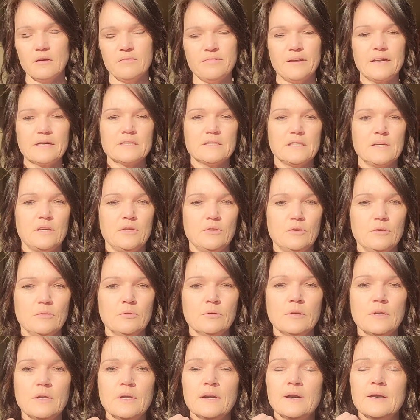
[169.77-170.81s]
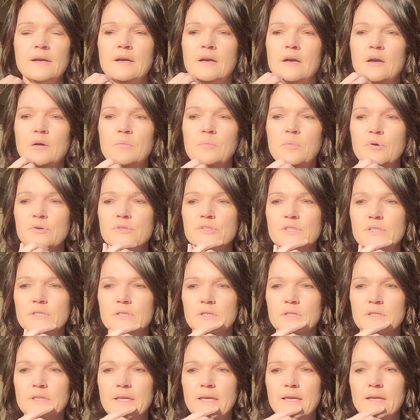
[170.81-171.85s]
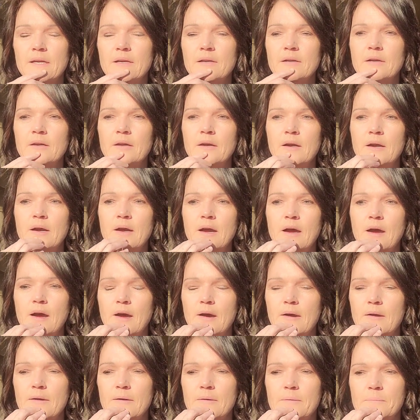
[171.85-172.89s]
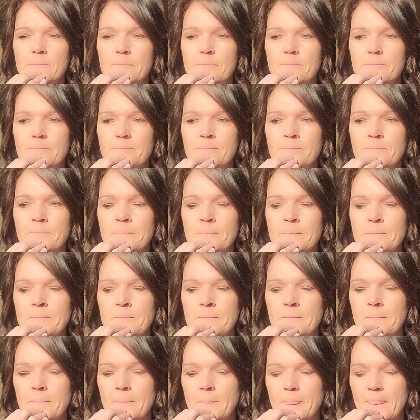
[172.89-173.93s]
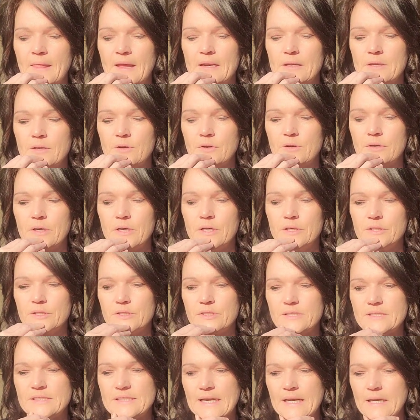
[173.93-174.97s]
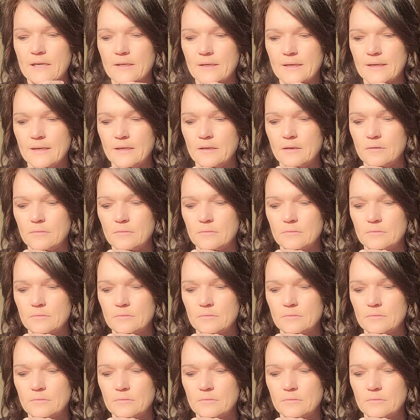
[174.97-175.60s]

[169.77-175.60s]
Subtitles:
affecting you emotionally, and you don't understand it.